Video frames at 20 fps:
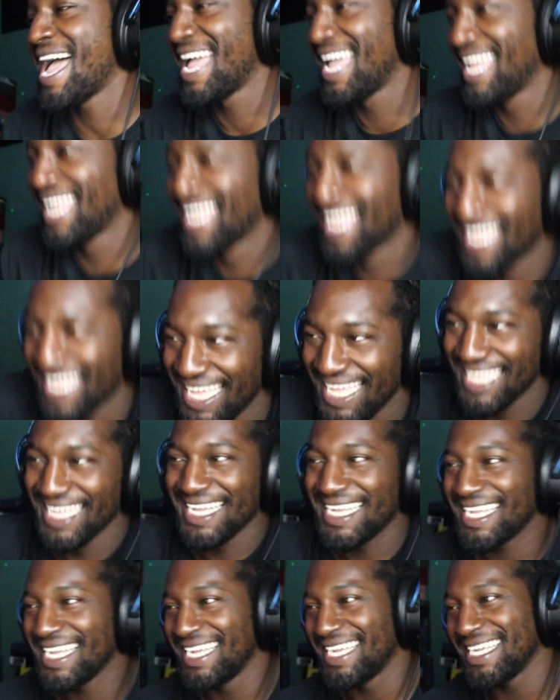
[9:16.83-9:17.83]
Oh, what the
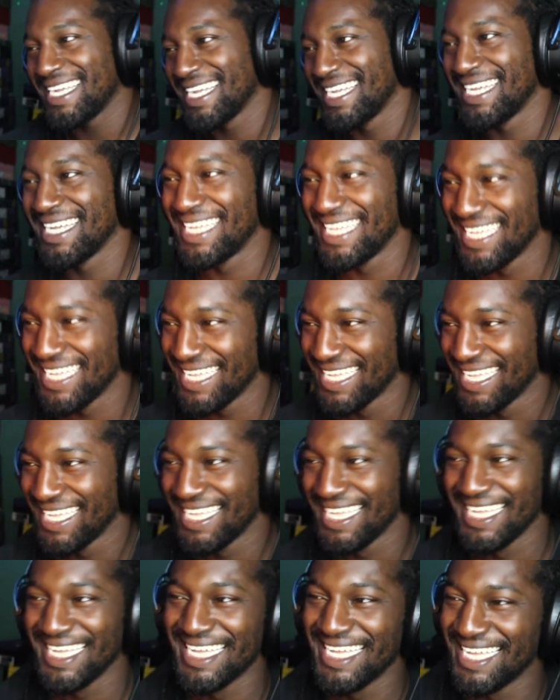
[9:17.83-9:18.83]
fuck? So
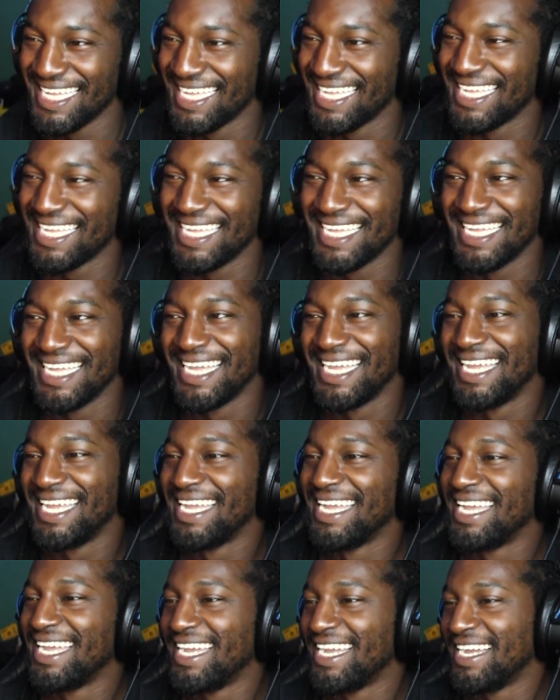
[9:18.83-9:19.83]
this is still the first
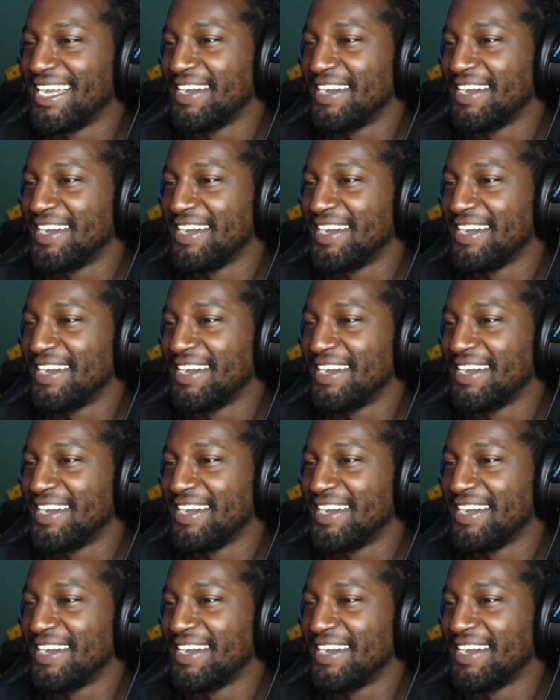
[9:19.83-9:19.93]
floor here.